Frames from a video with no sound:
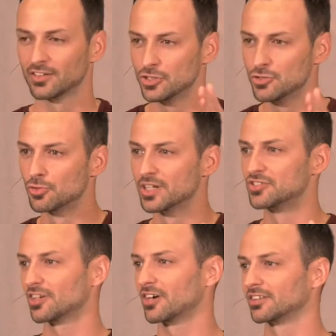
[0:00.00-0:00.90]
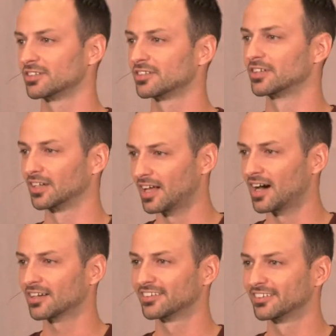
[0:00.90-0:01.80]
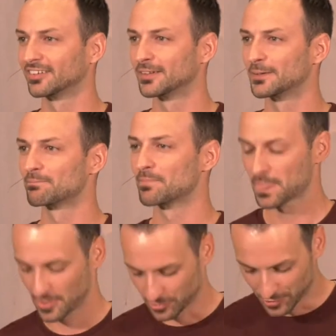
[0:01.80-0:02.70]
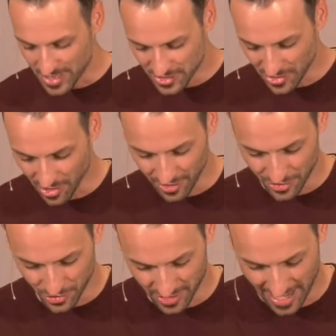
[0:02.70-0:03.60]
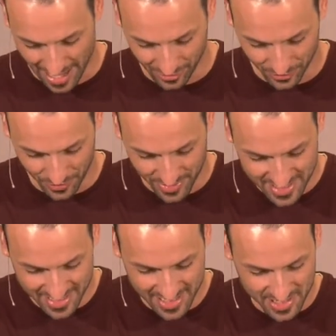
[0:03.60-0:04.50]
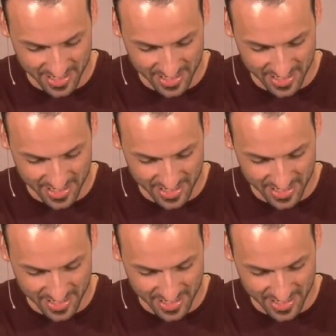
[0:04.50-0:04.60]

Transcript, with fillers: You restart the clock. Restart your calendar. This